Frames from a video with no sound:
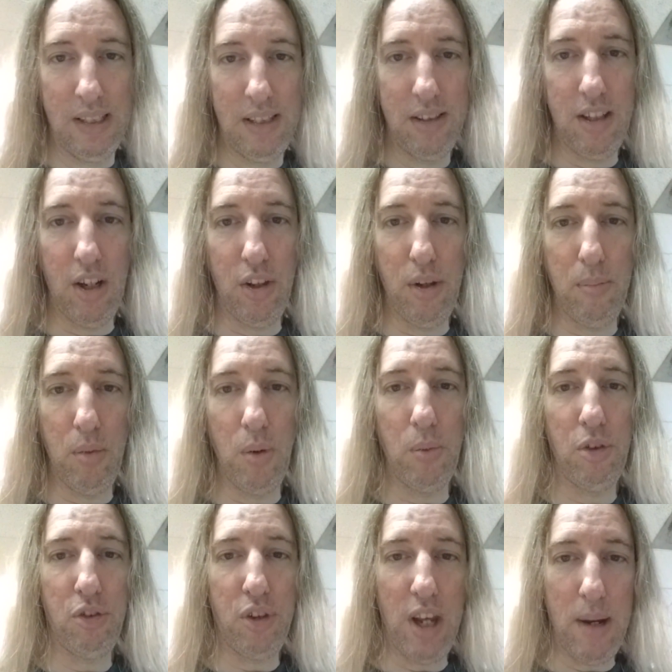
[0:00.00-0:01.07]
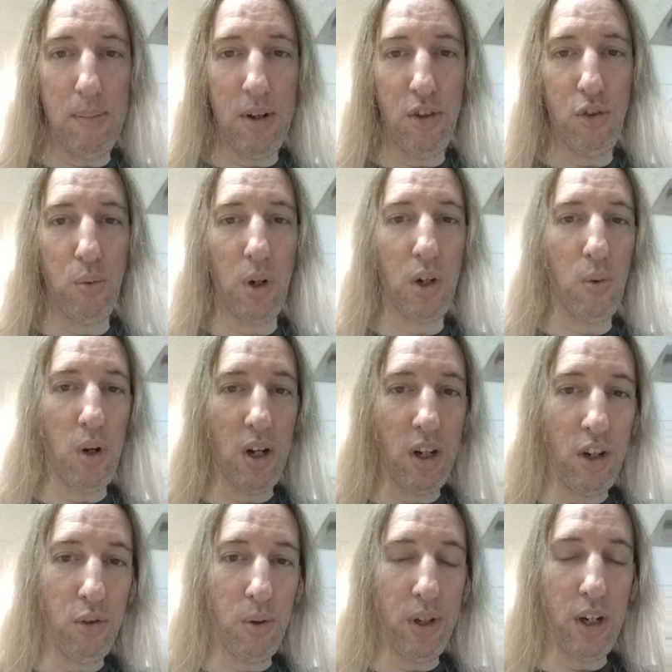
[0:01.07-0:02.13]
tell them what was damaged, what
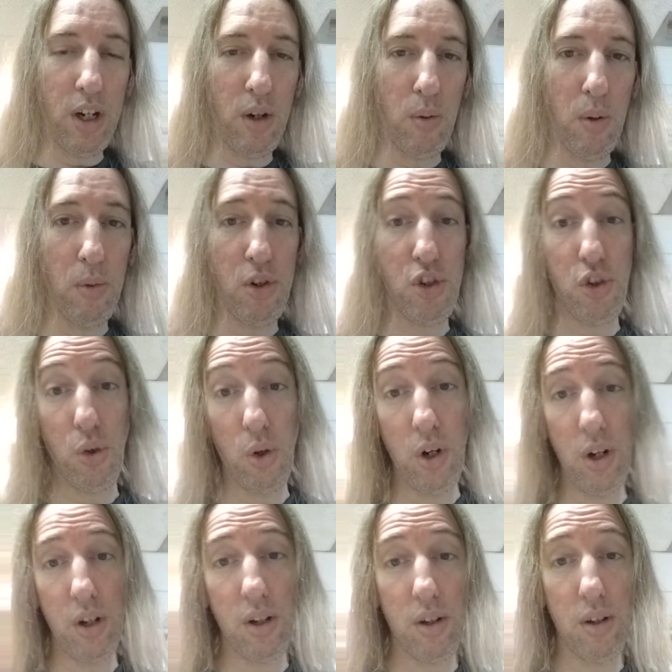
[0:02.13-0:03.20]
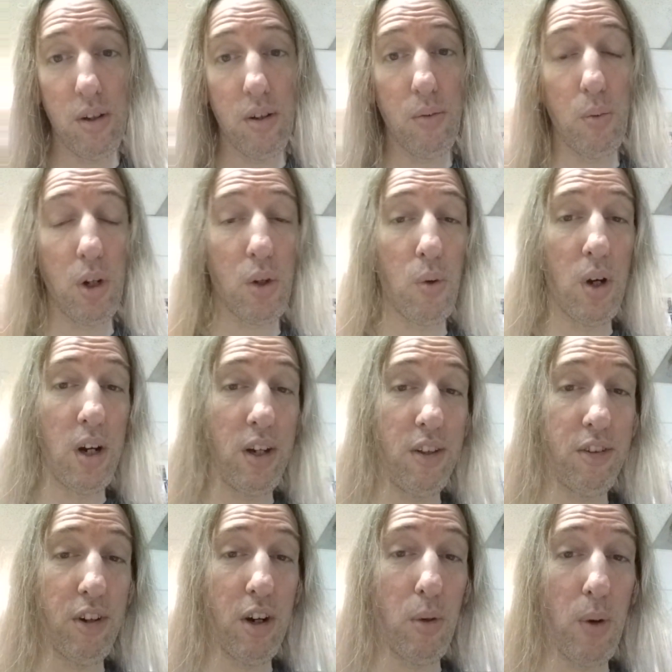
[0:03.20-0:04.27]
quantities were there, what was short, what
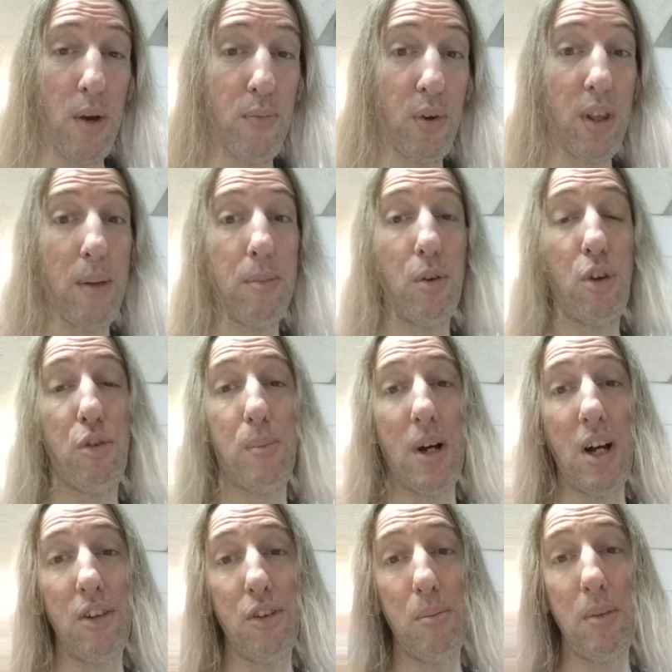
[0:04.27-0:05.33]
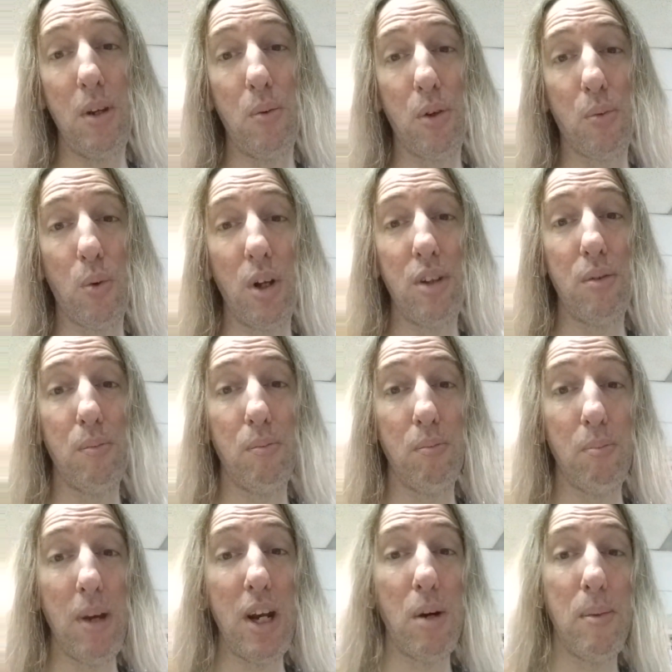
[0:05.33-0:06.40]
quantities there, wait for them to respond to me with what
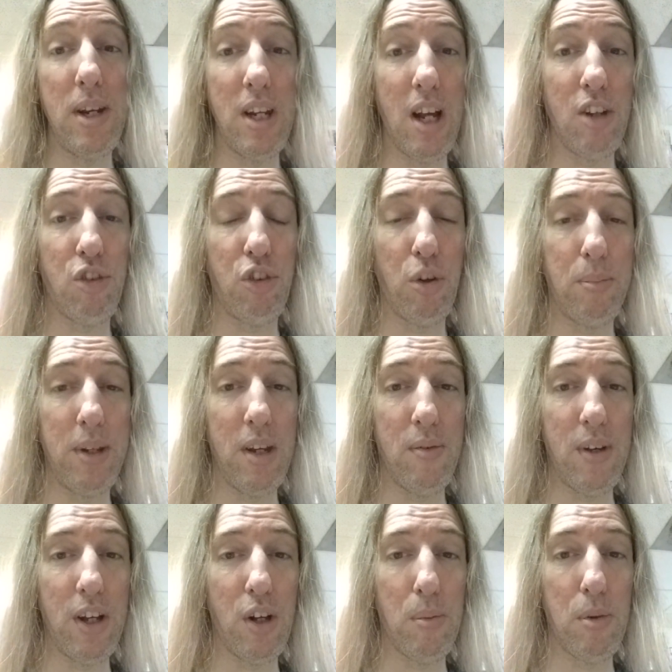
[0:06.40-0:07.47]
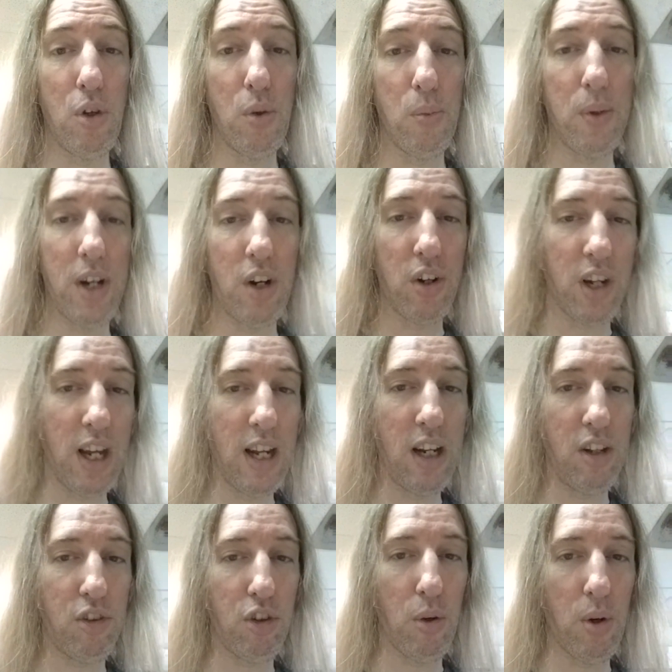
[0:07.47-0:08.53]
may or may not still be available and when I'll get
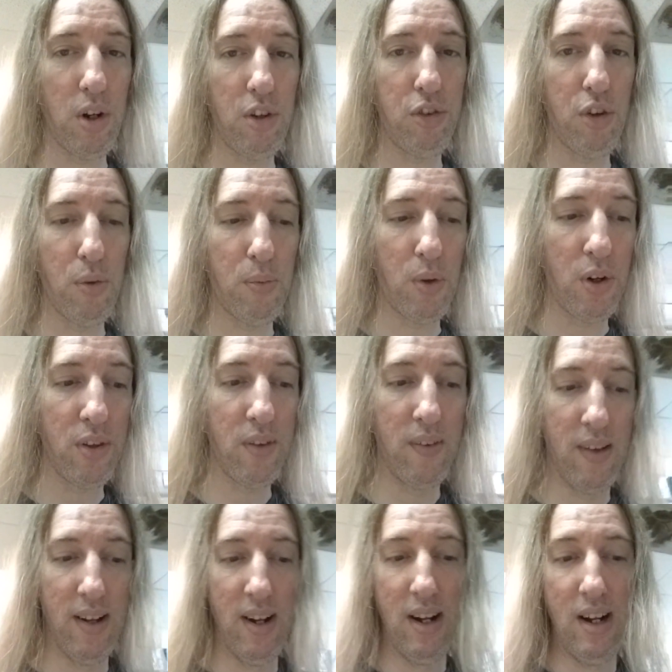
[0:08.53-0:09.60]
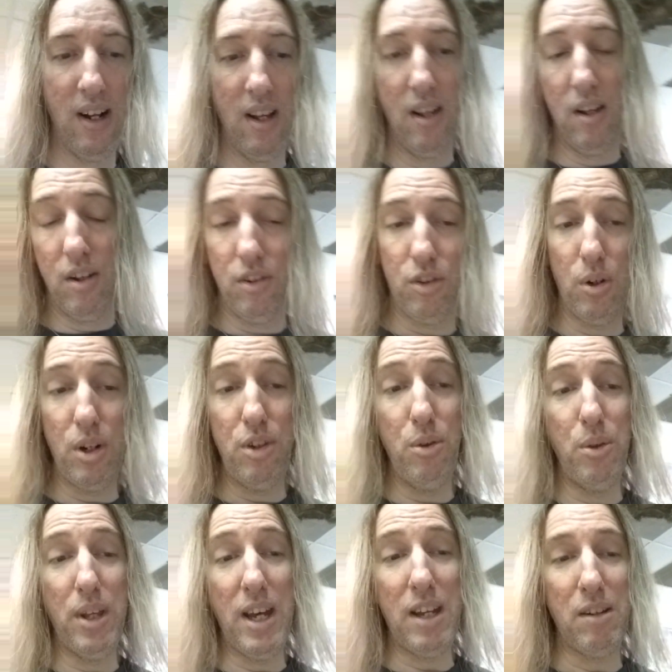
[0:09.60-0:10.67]
it, so on and so forth. So I do
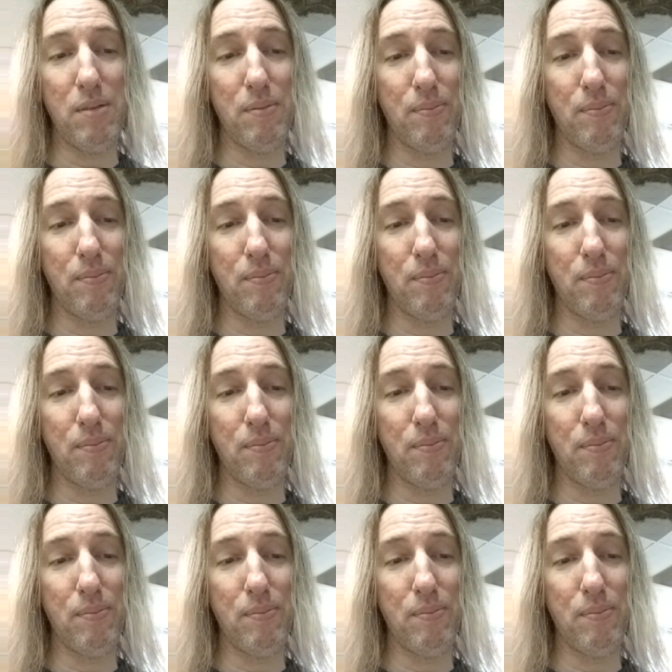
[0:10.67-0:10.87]
that.